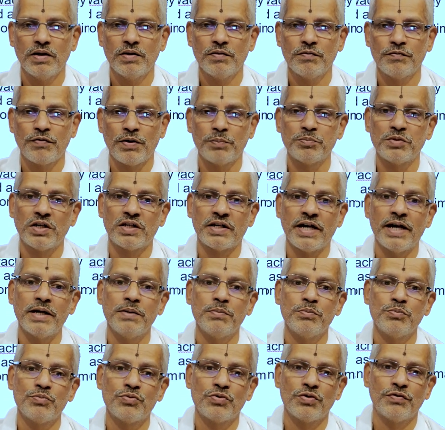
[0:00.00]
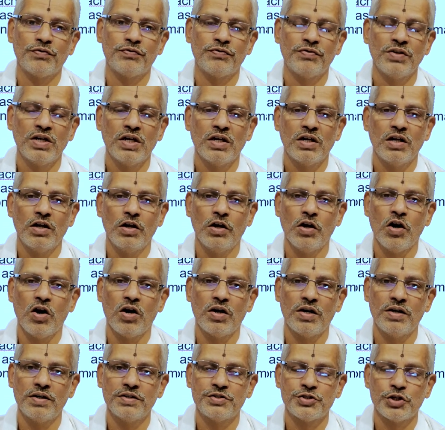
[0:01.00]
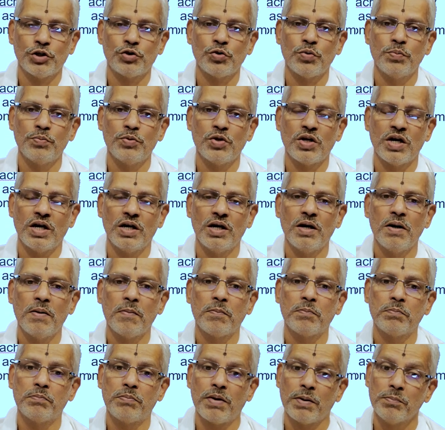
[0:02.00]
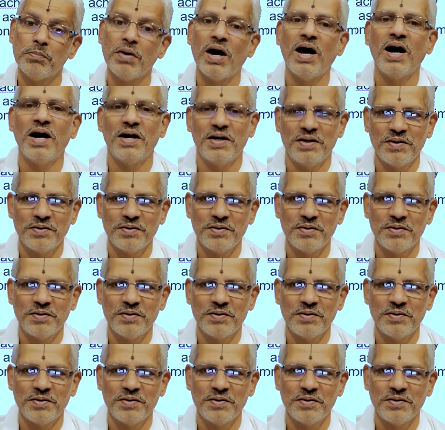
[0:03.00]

from the times of Lord Chaturmukha Brahma.